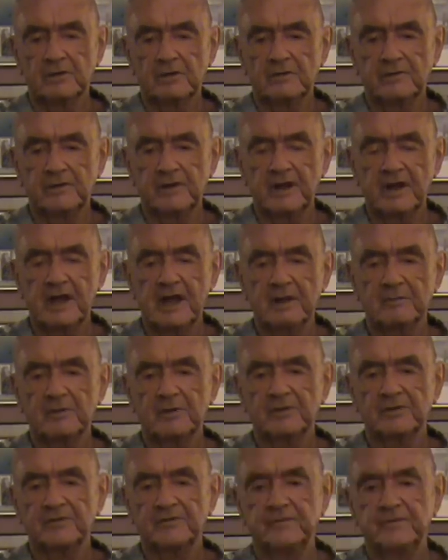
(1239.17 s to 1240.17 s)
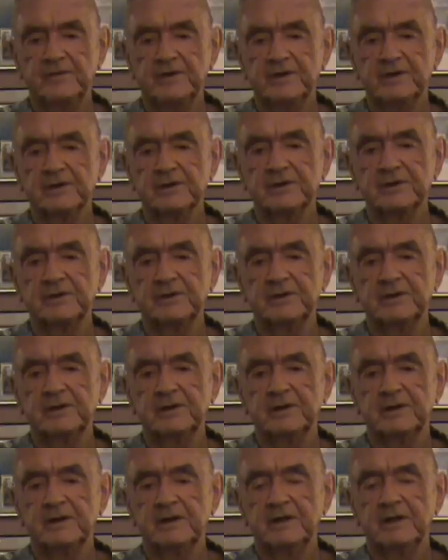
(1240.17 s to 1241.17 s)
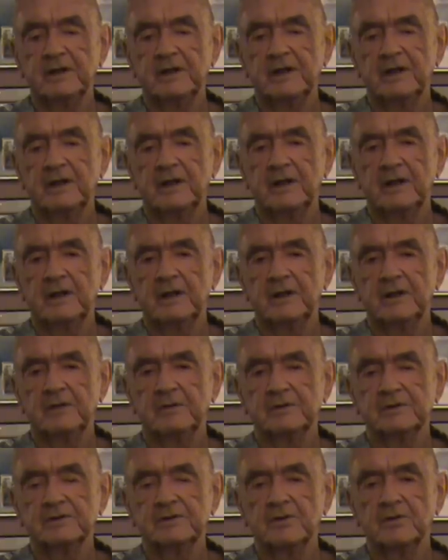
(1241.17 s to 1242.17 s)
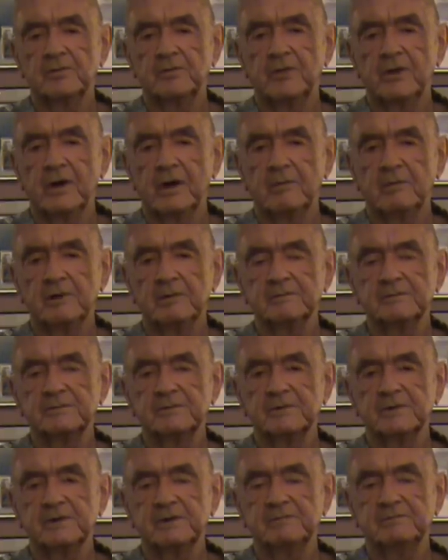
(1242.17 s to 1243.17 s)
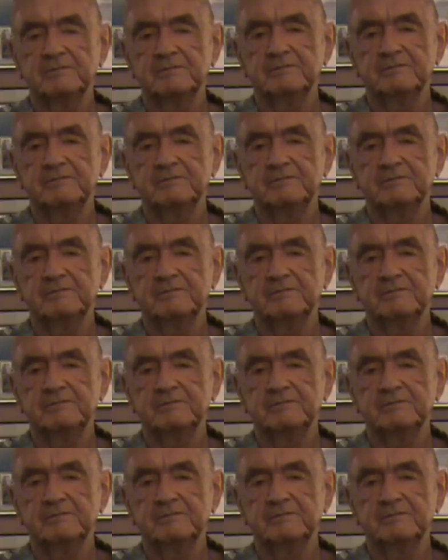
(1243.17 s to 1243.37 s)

over to Hamilton Field, we had no problems. We